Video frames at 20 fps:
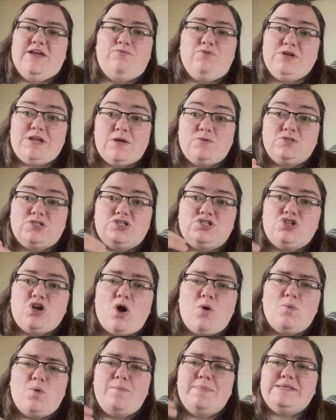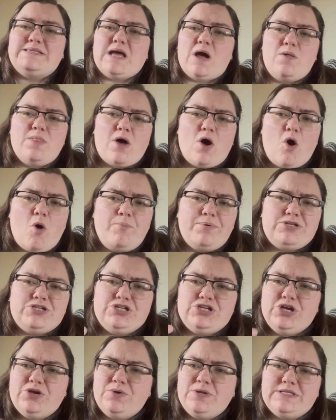If we don't stop, we'll miss out on that
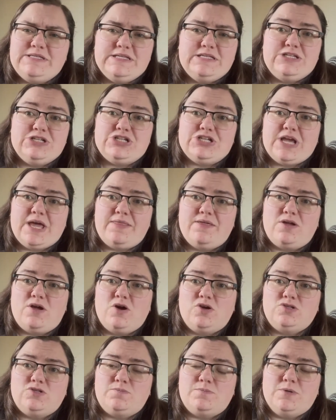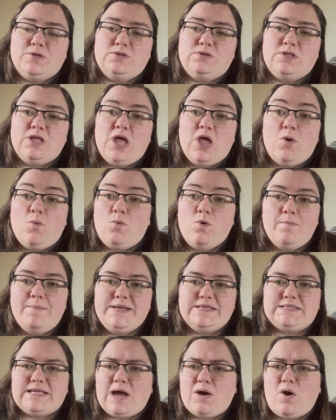opportunity to share the gospel. We'll
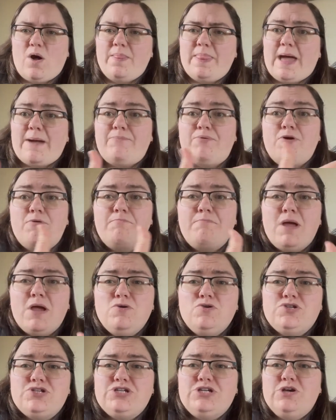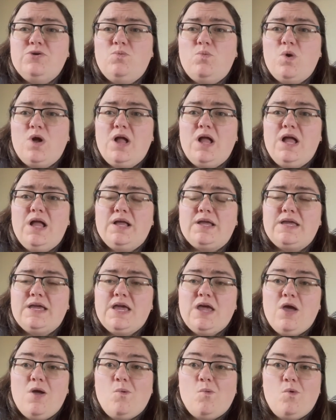miss out on that promotion at work.
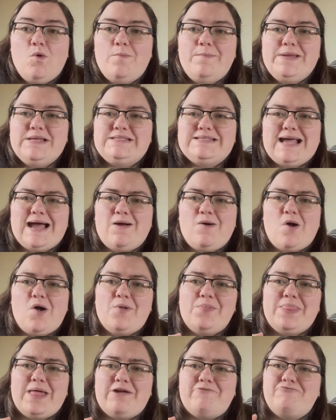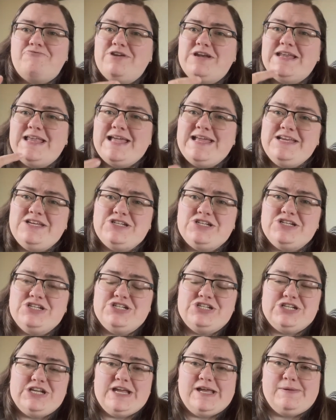We'll miss out on that
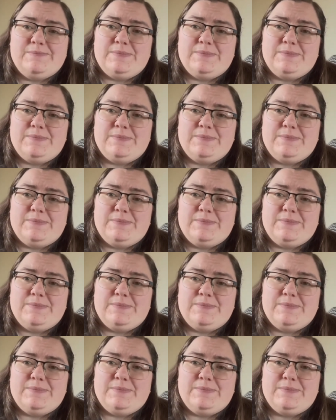relationship.